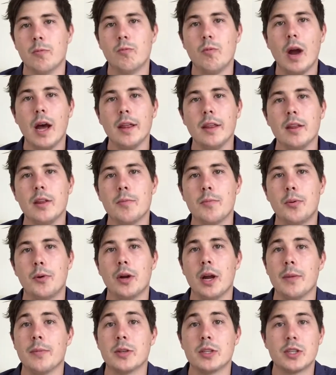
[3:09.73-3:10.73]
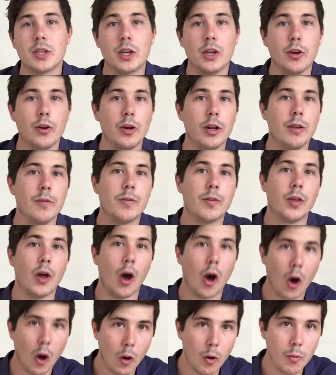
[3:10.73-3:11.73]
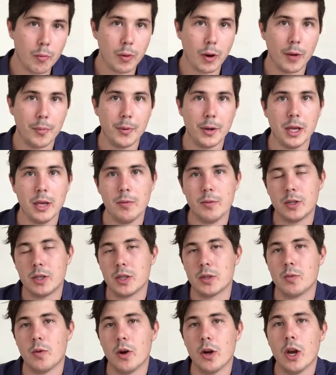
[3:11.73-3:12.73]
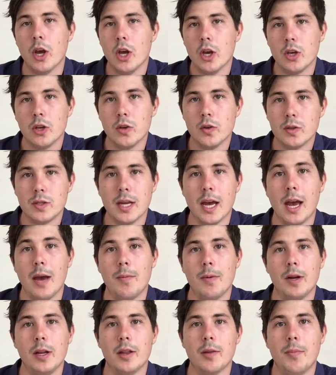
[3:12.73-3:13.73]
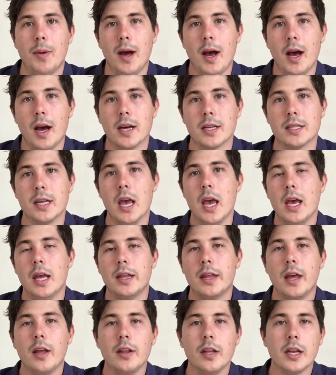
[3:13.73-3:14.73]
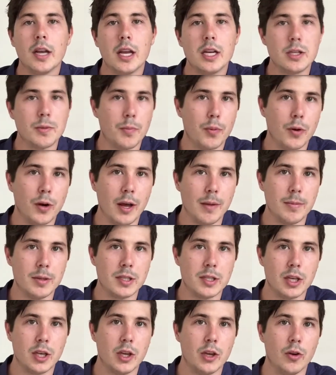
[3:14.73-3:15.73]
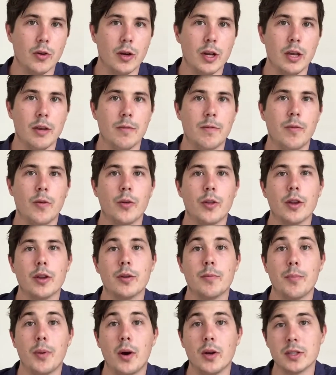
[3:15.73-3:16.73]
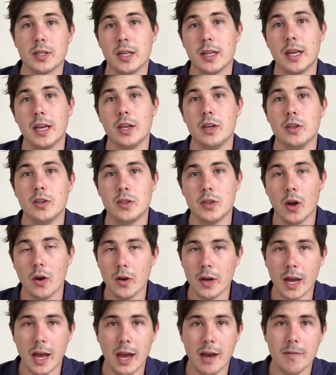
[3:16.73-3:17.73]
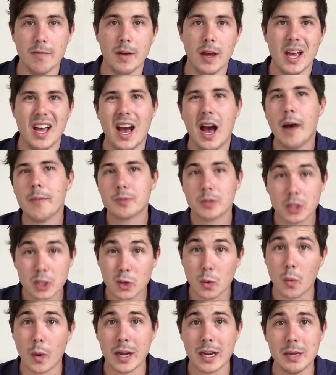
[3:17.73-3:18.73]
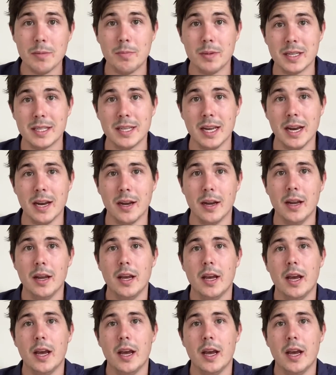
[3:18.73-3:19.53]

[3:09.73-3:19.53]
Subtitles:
And rather than put up the security for the whole property, which is what used to happen in the past, they only need to put up the security for the deposit that you don't have, up to 20%.